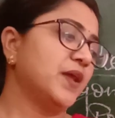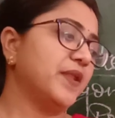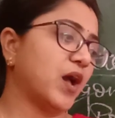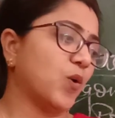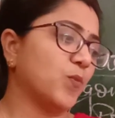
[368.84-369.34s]

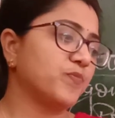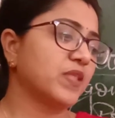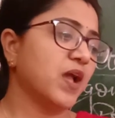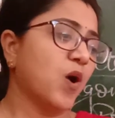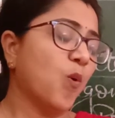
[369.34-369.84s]
Now,
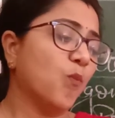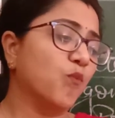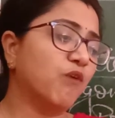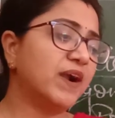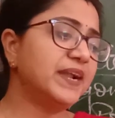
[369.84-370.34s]

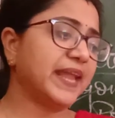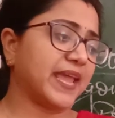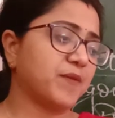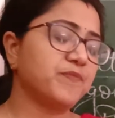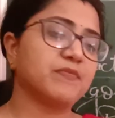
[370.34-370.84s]
one
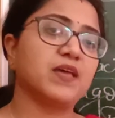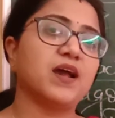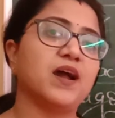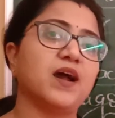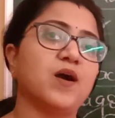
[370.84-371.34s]
day,
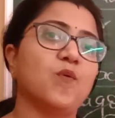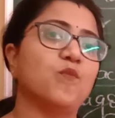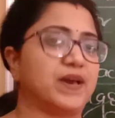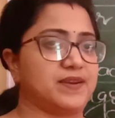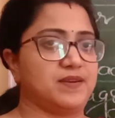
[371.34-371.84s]

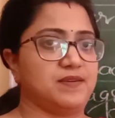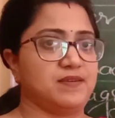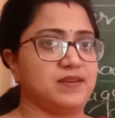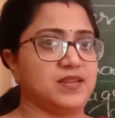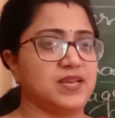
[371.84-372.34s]
when
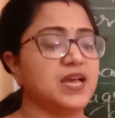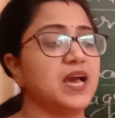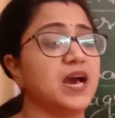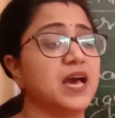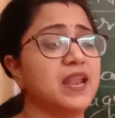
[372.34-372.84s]

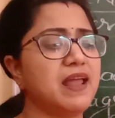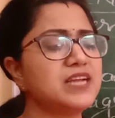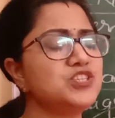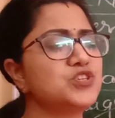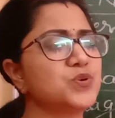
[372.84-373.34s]

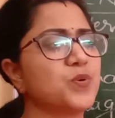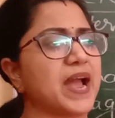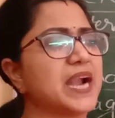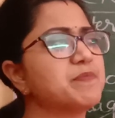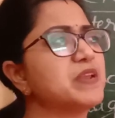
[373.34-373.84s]
Rancho
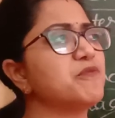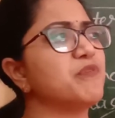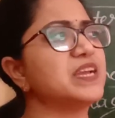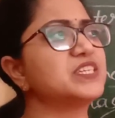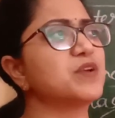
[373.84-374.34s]
had been
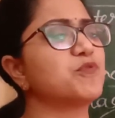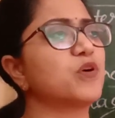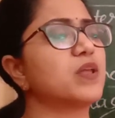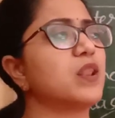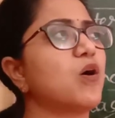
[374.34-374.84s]
waiting
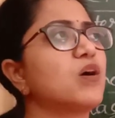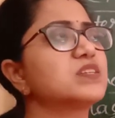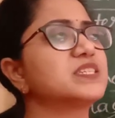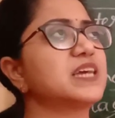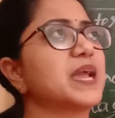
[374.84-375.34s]
for a
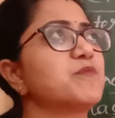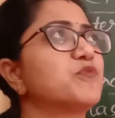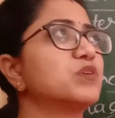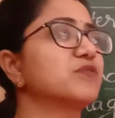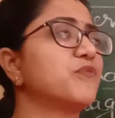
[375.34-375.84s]
long time
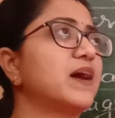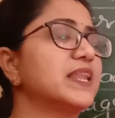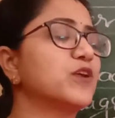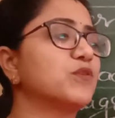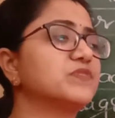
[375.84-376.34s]
for the
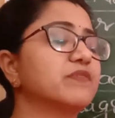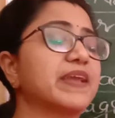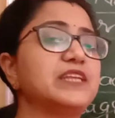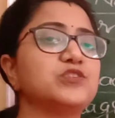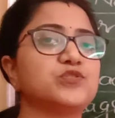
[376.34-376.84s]
falling of the
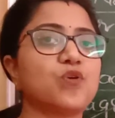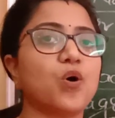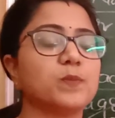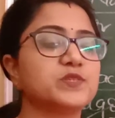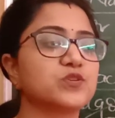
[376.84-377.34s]

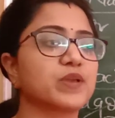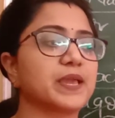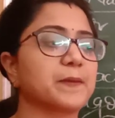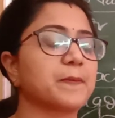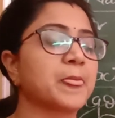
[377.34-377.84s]
raindrops,
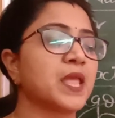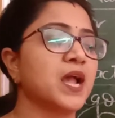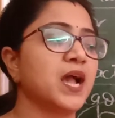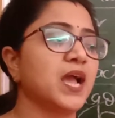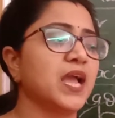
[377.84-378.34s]
okay,
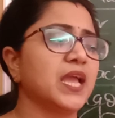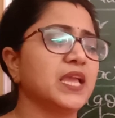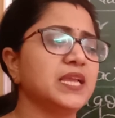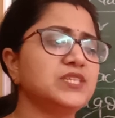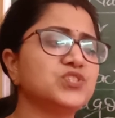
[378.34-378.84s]

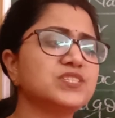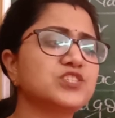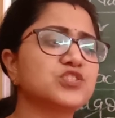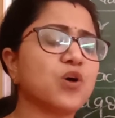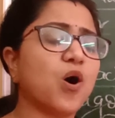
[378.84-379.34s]
he
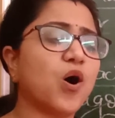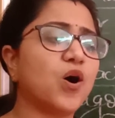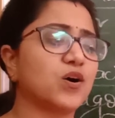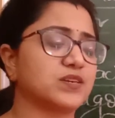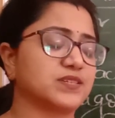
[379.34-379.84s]
just
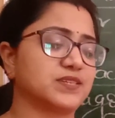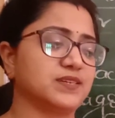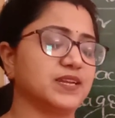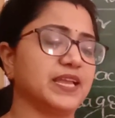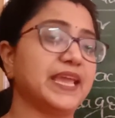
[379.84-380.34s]
thought,
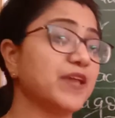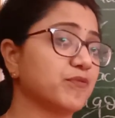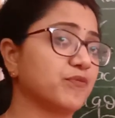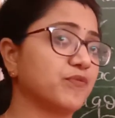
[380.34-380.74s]
if